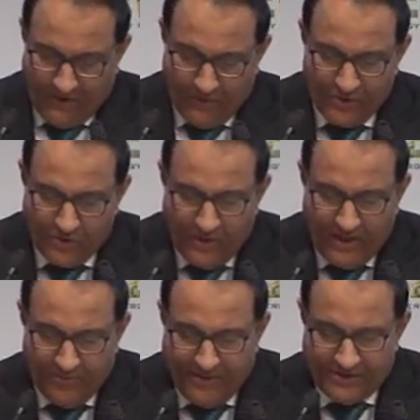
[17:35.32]
which will
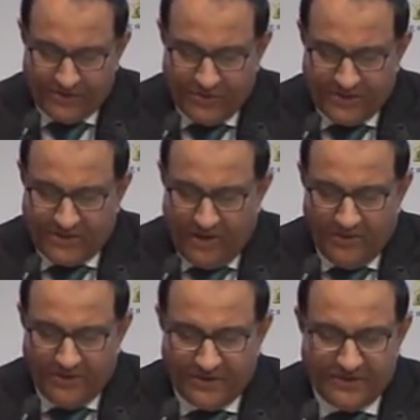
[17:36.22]
help us to
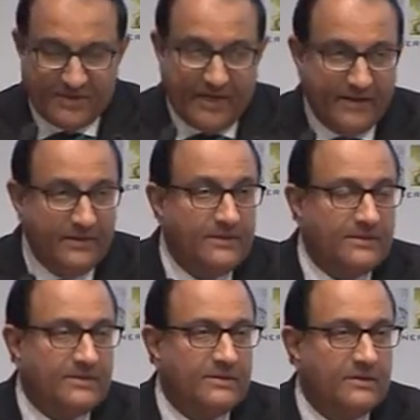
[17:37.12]
establish the
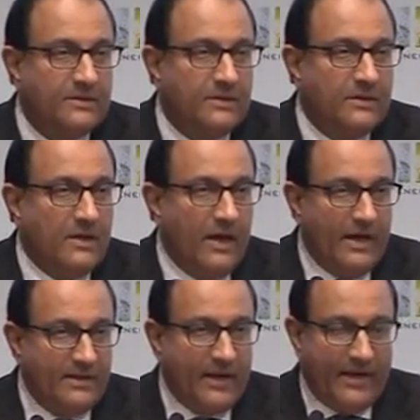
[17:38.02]
standards
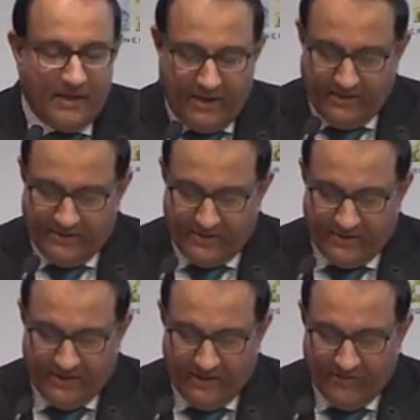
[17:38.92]
and guidelines
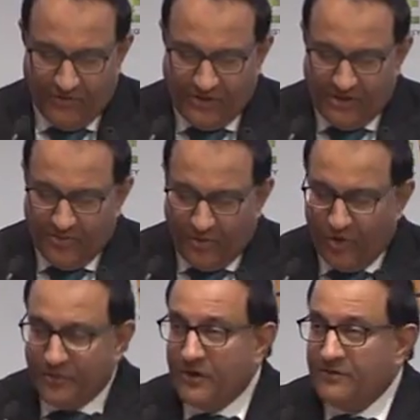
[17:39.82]
for the
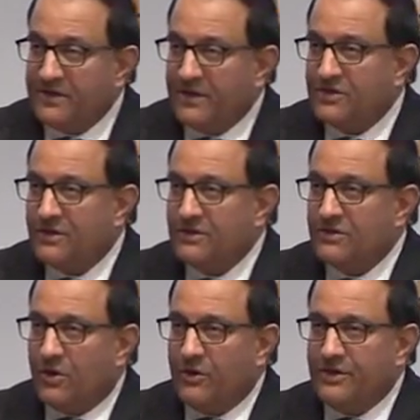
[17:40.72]
deployment of such
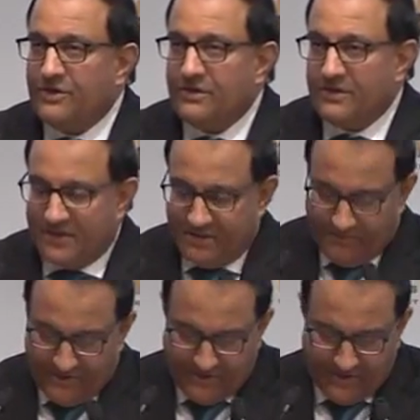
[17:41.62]
storage
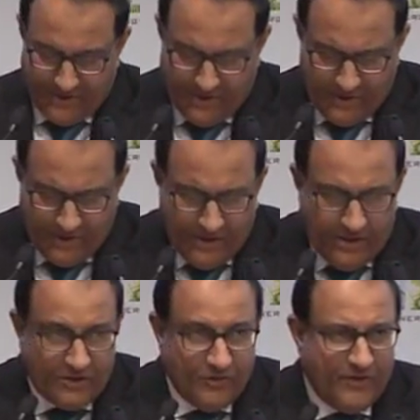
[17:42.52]
systems.
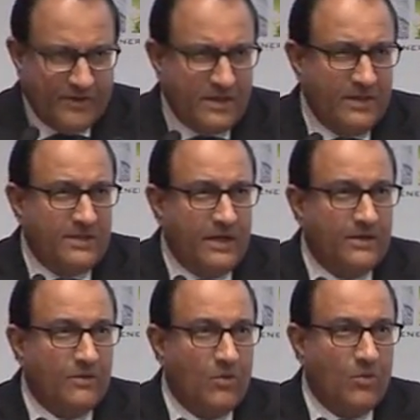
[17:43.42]
To
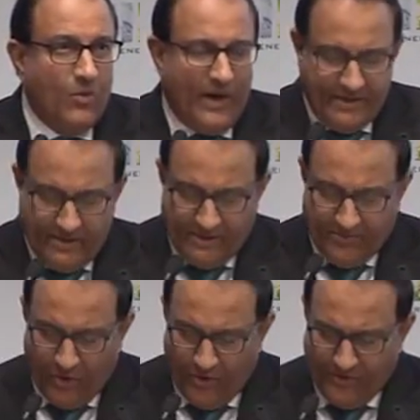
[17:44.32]
facilitate wider
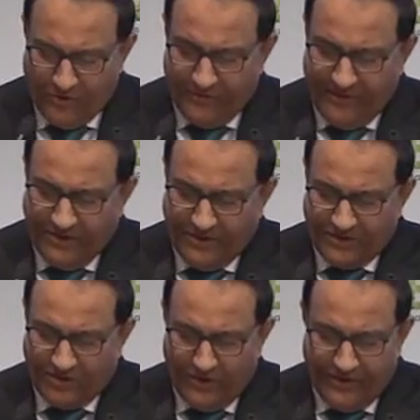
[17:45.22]
deployment of energy
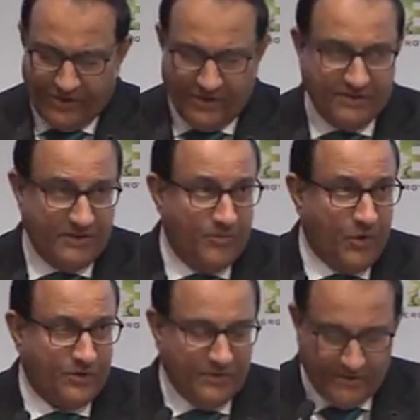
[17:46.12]
storage, it is
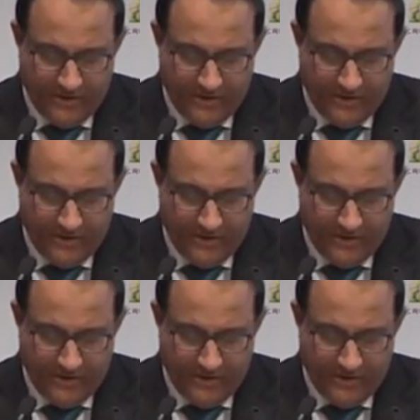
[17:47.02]
important